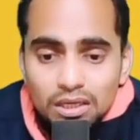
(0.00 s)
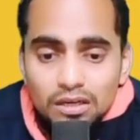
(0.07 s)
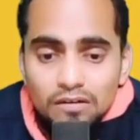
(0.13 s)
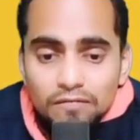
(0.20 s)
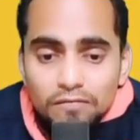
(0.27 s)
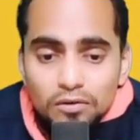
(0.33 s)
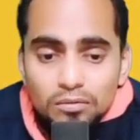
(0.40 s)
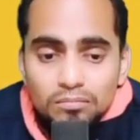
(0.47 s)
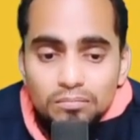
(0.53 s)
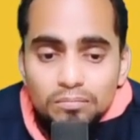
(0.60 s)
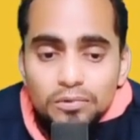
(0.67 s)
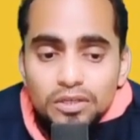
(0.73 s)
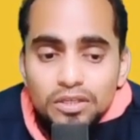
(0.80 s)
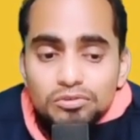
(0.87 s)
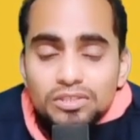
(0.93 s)
from
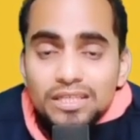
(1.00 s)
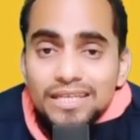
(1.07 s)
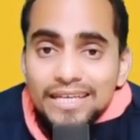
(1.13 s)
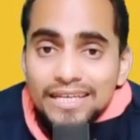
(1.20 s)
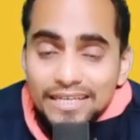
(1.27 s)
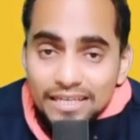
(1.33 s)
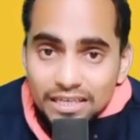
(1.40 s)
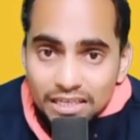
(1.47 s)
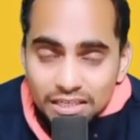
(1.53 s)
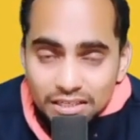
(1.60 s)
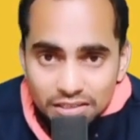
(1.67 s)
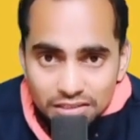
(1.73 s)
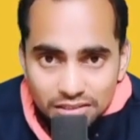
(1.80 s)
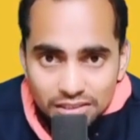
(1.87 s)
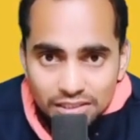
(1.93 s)
producing incorrect
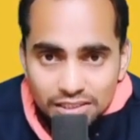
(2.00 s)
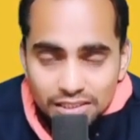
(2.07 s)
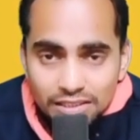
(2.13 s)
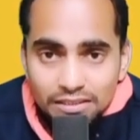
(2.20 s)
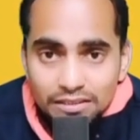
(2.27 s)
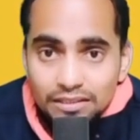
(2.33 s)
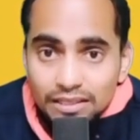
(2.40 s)
results.